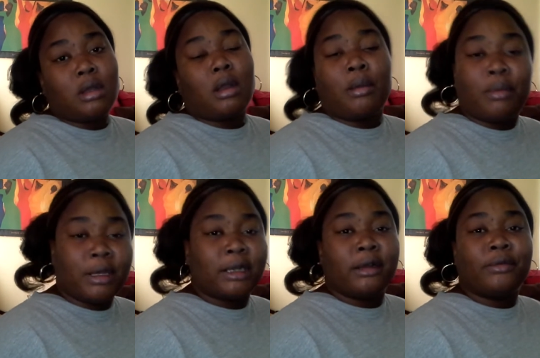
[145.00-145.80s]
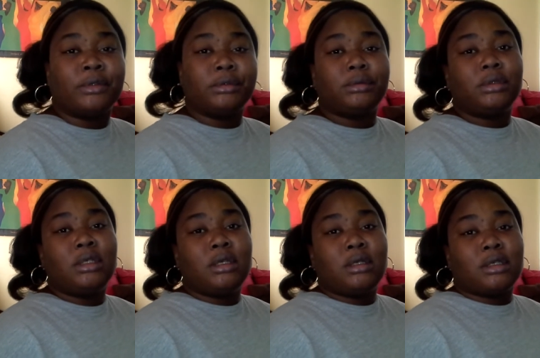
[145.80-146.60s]
or whatever.
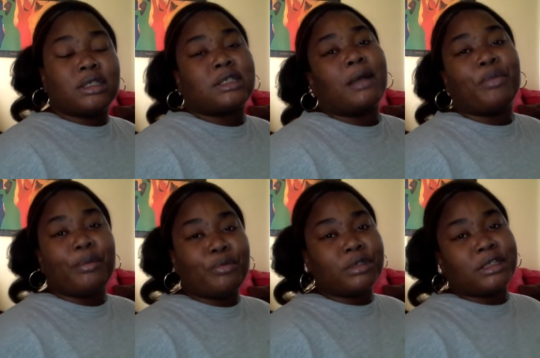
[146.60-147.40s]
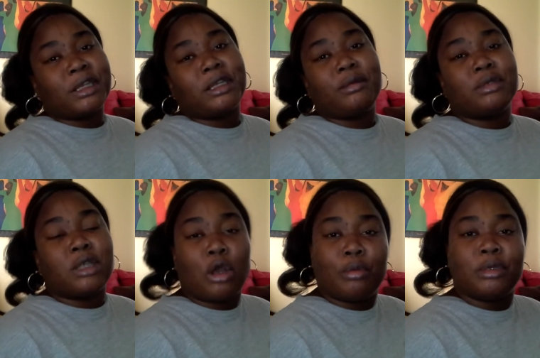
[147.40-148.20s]
Because some people were saying he was
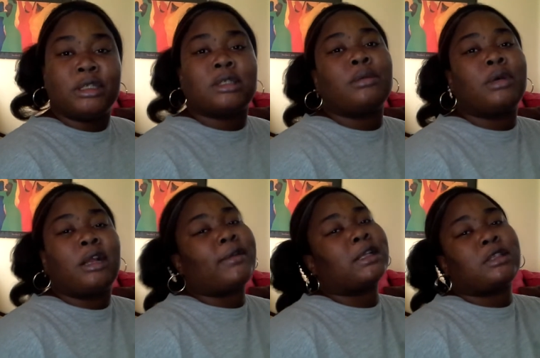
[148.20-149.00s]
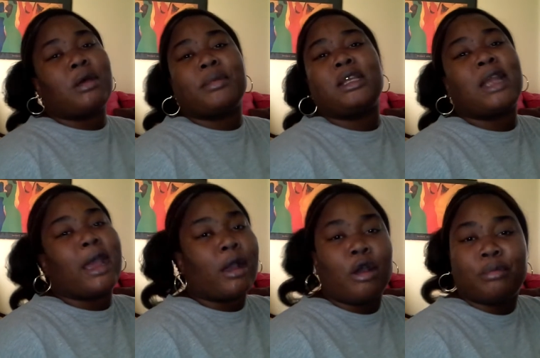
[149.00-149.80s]
homeless or whatever. And I told him he
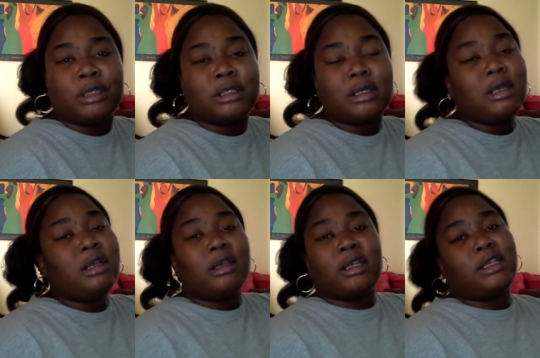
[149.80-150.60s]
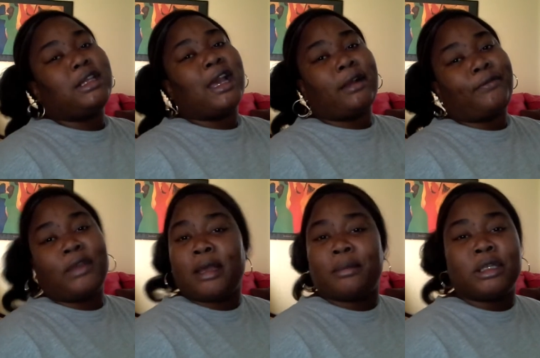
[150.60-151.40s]
not homeless and he got a
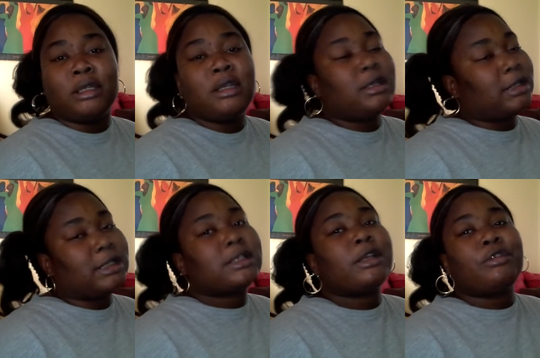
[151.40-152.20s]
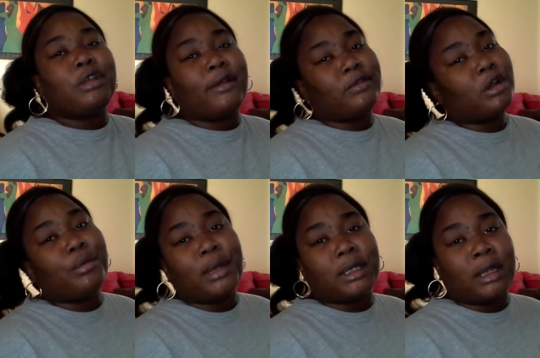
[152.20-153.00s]
family. And I said, you never
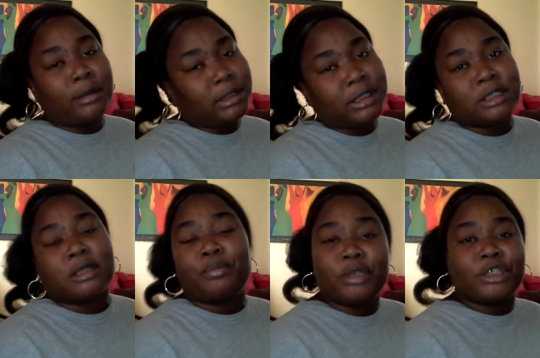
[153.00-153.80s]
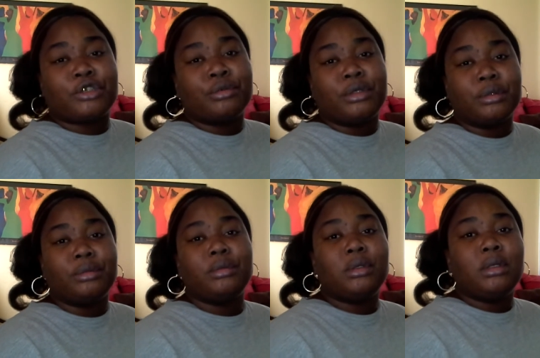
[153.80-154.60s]
know what loneliness will push you to.
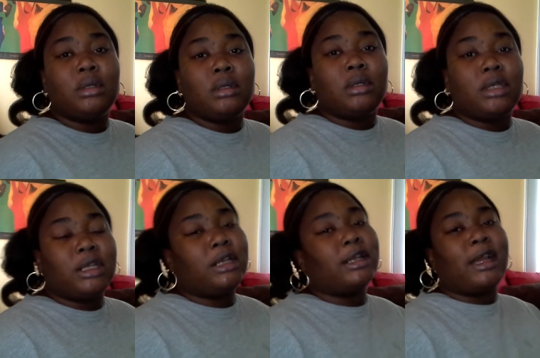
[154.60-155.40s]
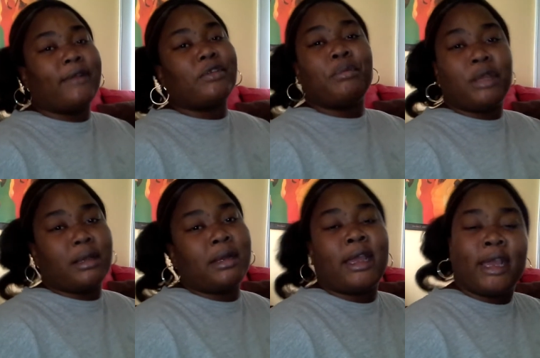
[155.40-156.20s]
Mm-hmm. He didn't have to be
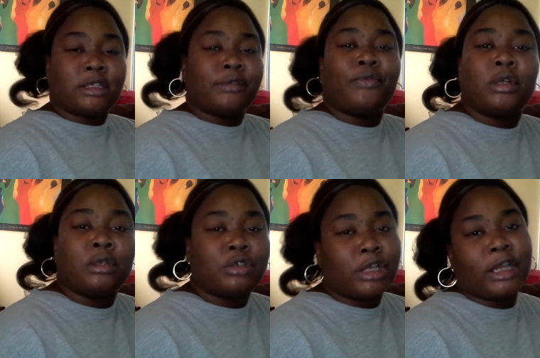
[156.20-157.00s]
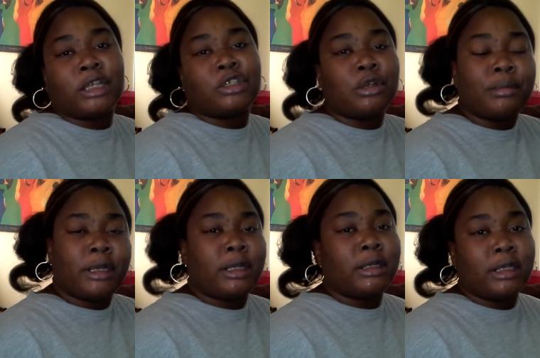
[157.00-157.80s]
up there asking for no change, no
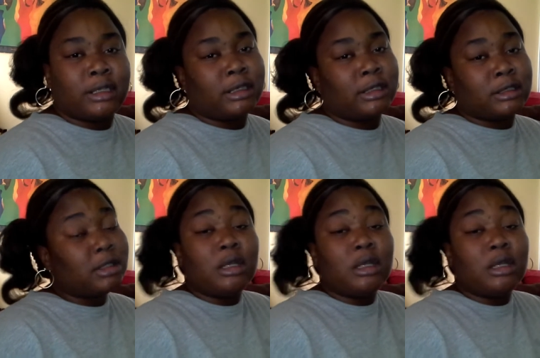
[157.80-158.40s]
money or nothing. That's,